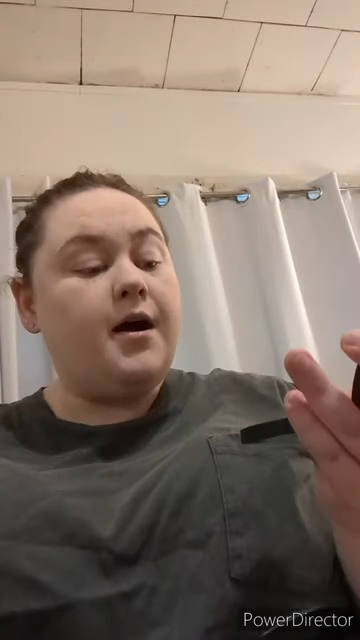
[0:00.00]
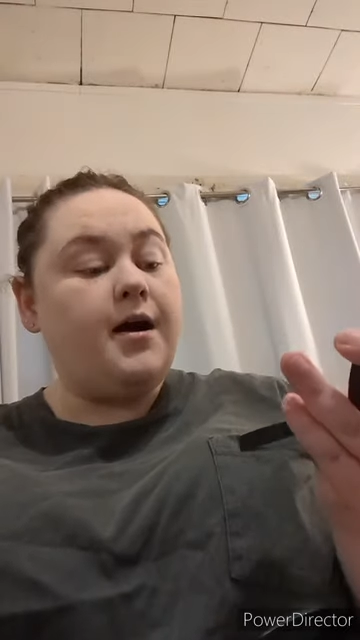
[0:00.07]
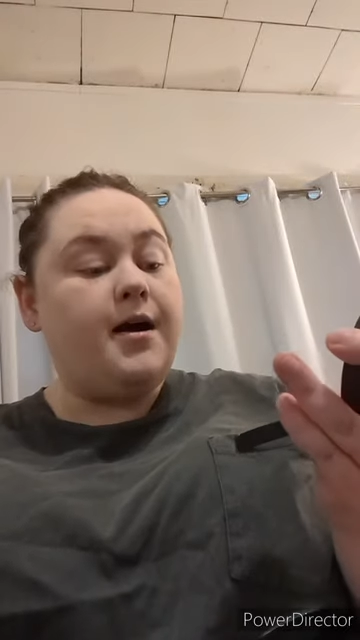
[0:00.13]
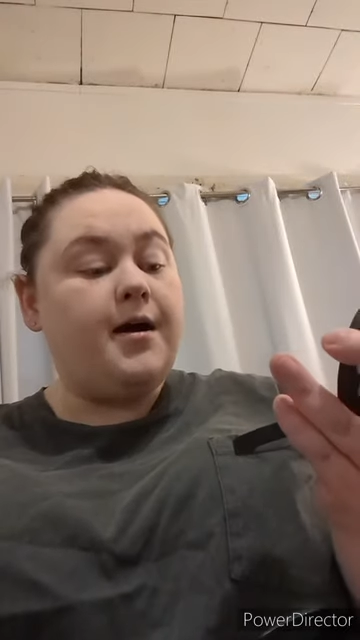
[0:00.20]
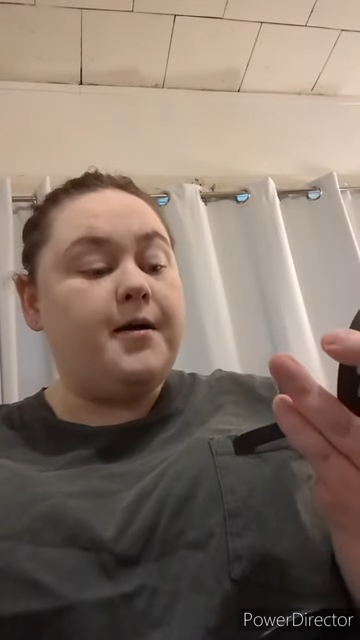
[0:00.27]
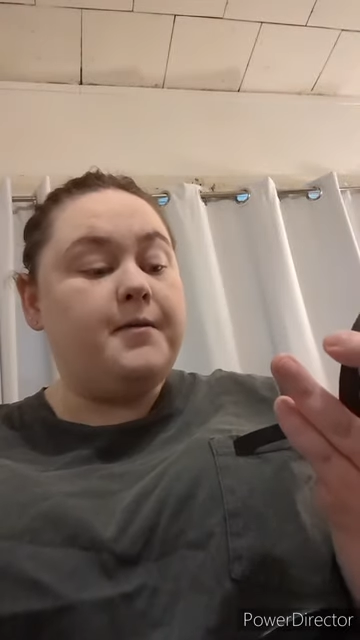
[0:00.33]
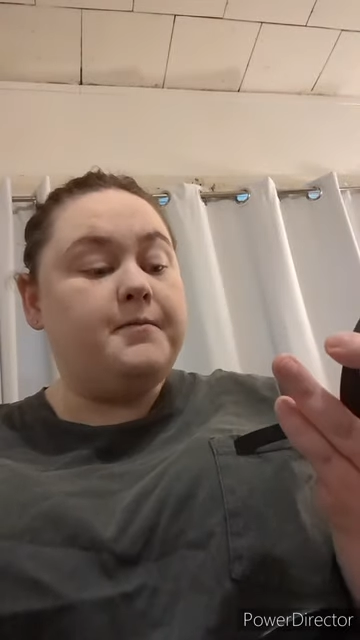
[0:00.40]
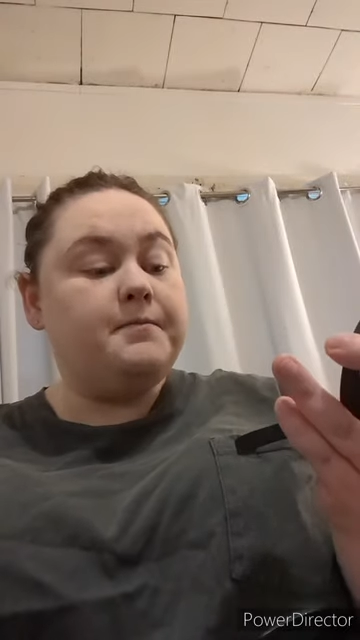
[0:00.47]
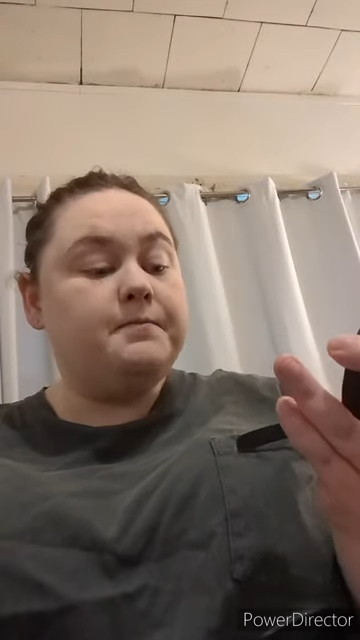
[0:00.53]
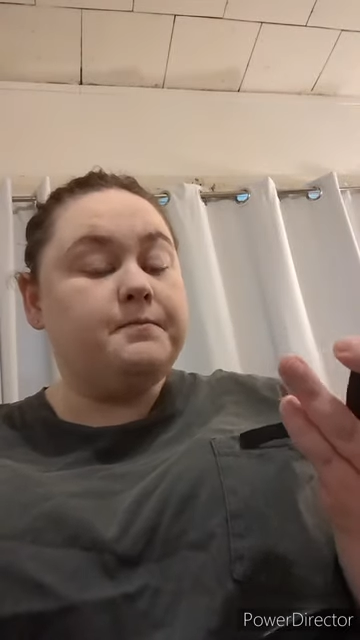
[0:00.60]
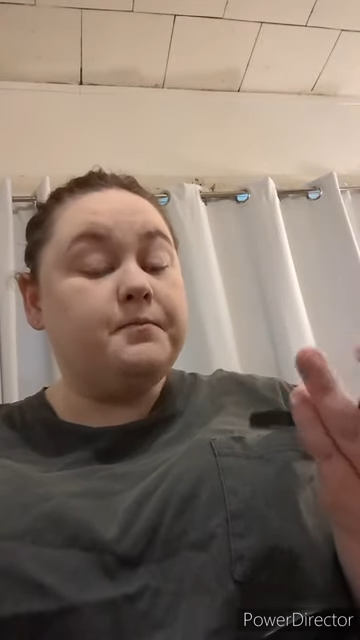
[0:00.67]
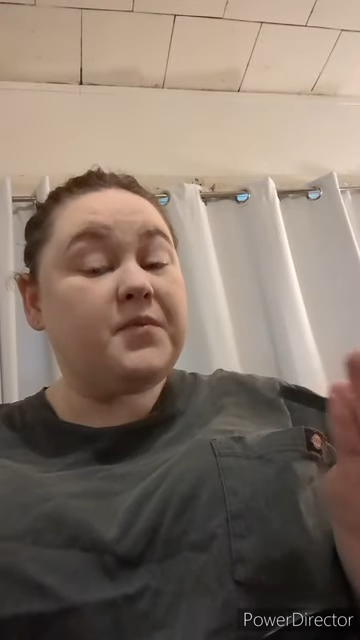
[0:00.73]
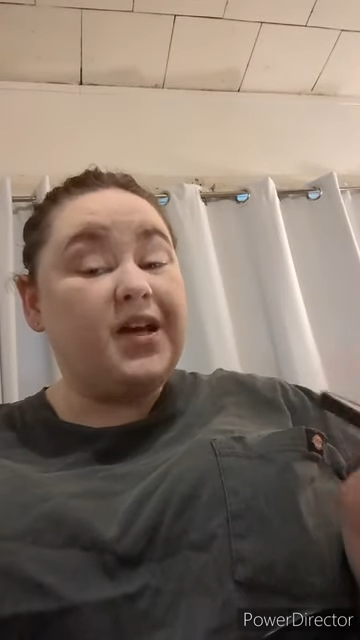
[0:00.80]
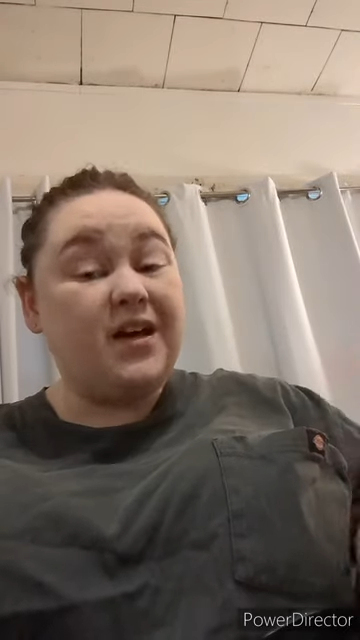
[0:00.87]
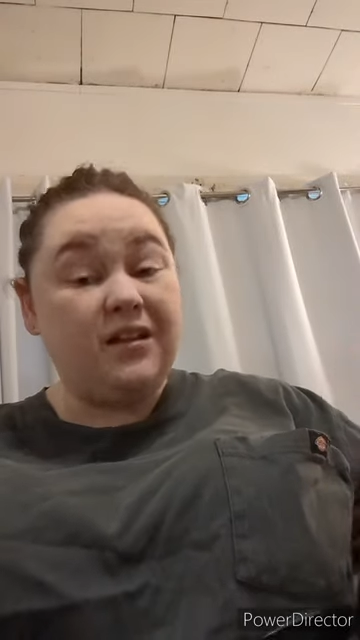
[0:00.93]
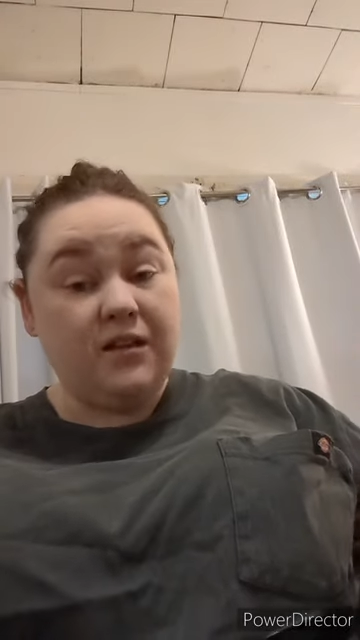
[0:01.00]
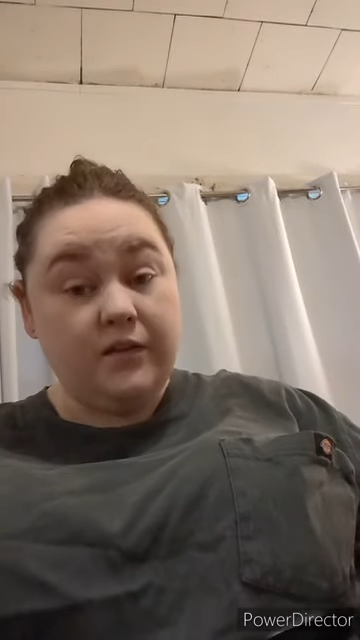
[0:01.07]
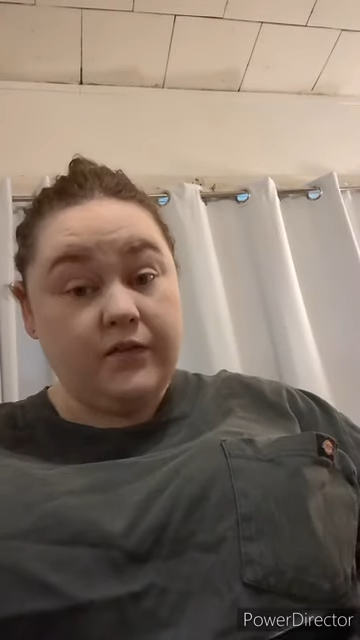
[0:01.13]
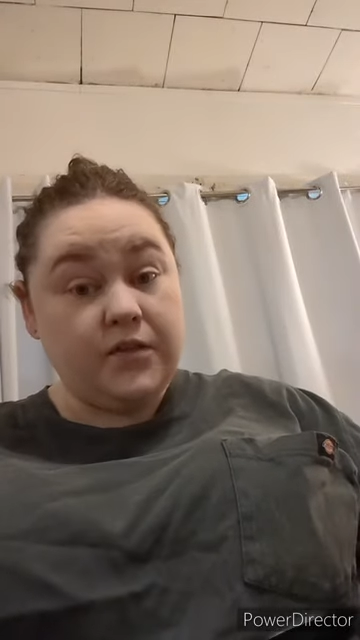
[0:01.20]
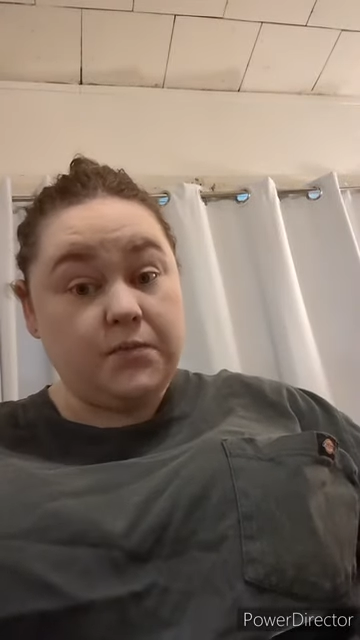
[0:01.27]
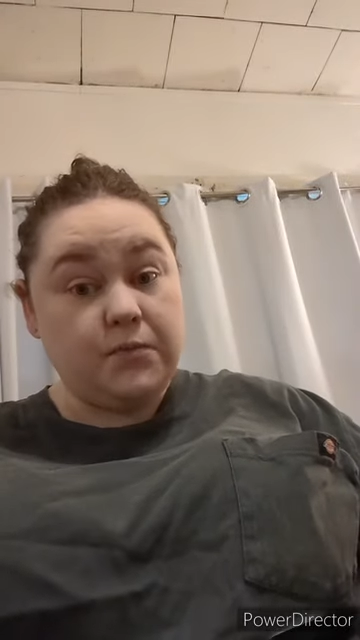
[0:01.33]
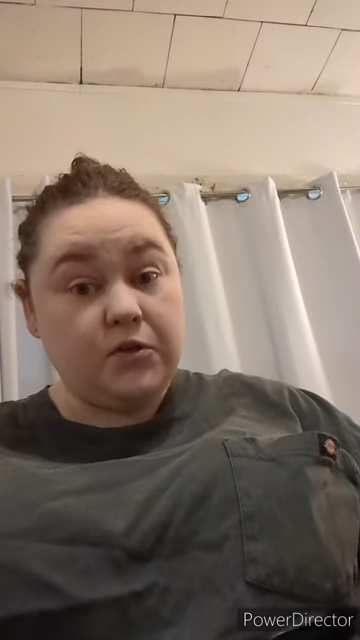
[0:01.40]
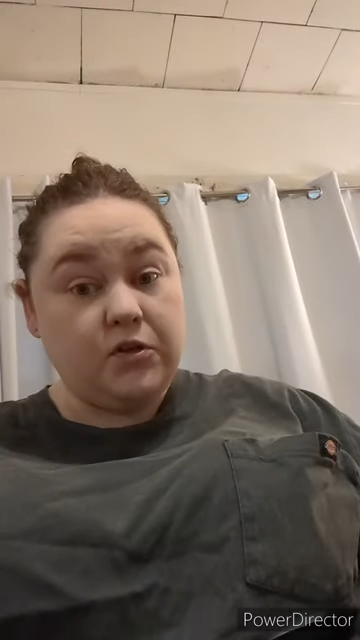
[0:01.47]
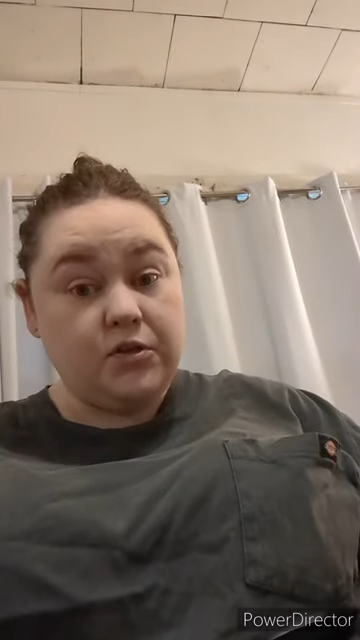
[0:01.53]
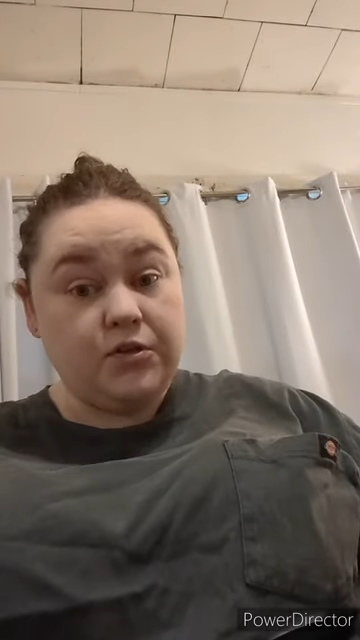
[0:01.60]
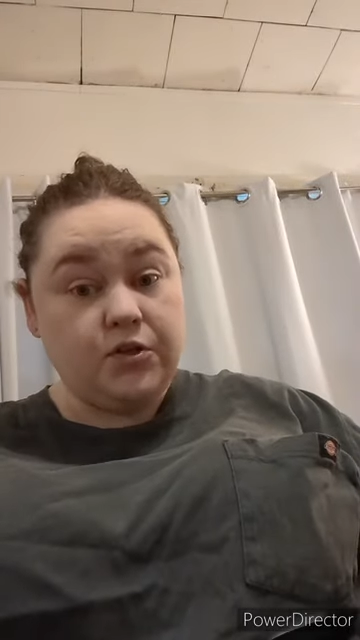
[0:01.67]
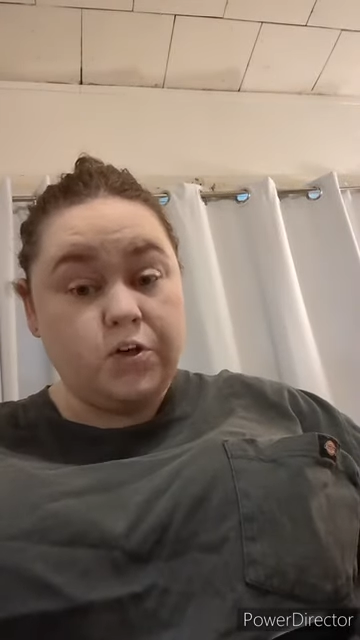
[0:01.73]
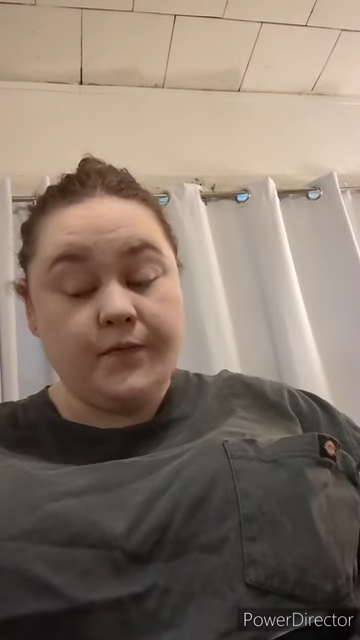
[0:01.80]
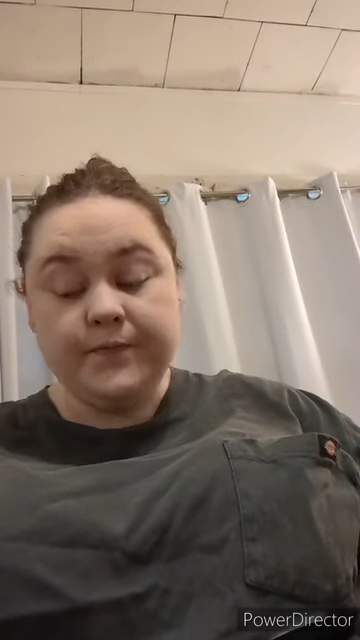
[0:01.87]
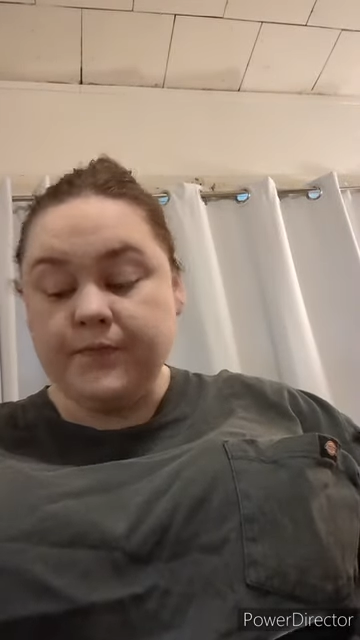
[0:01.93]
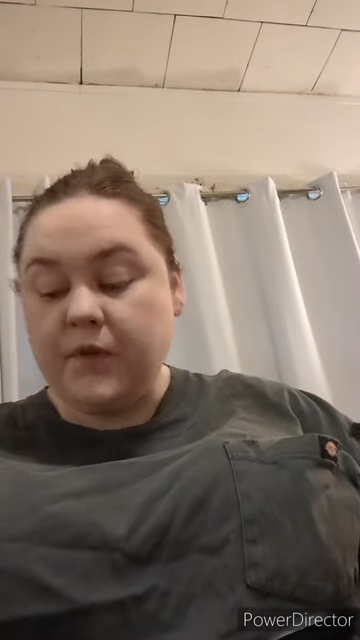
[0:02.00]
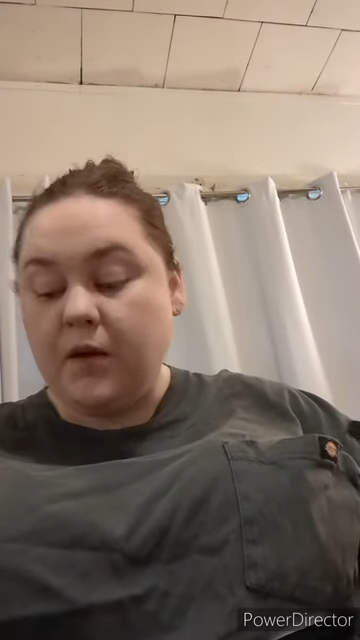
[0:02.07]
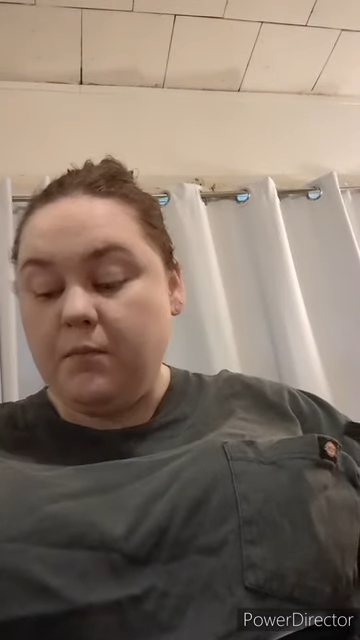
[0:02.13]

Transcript: Um, I love this bronzer,